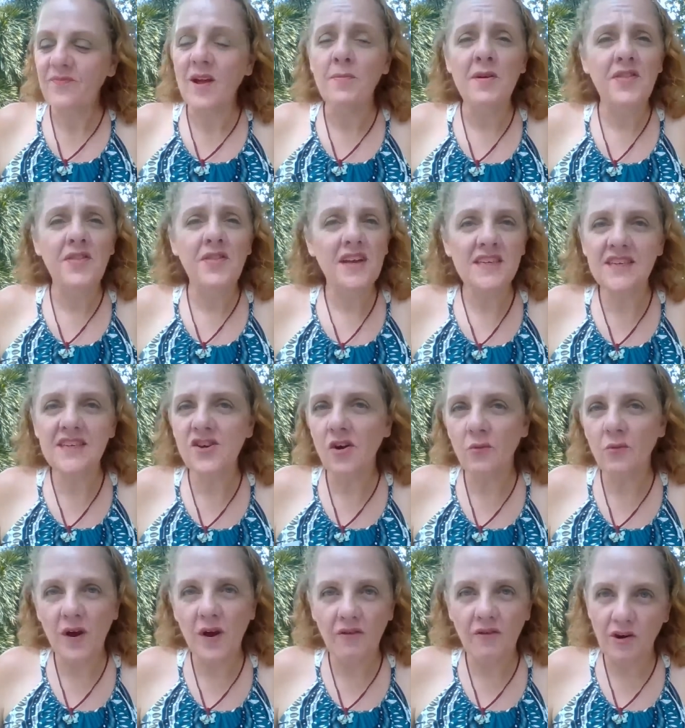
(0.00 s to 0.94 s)
but that's
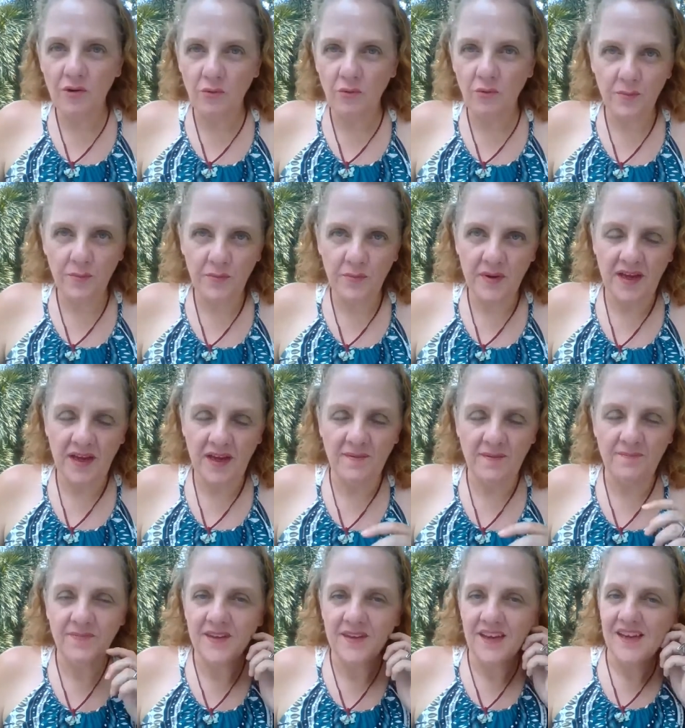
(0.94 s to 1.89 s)
not where I want to
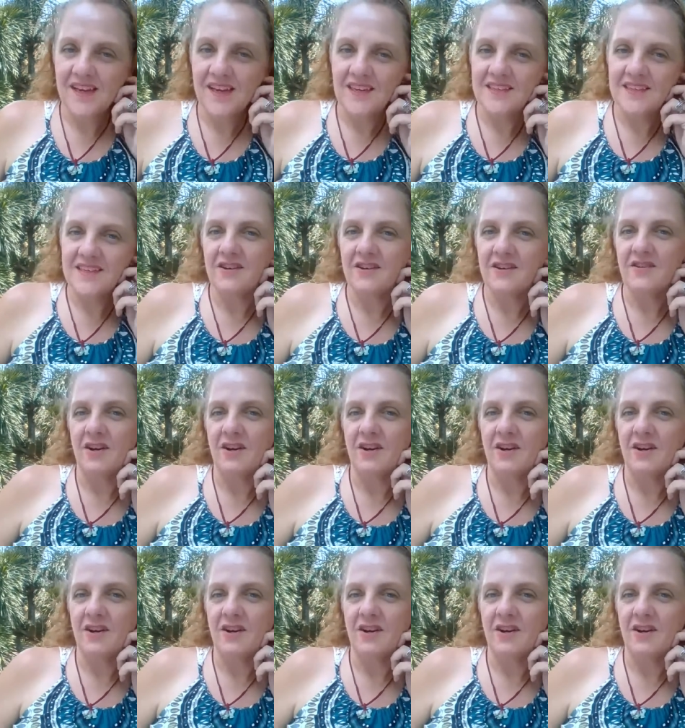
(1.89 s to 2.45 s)
be. So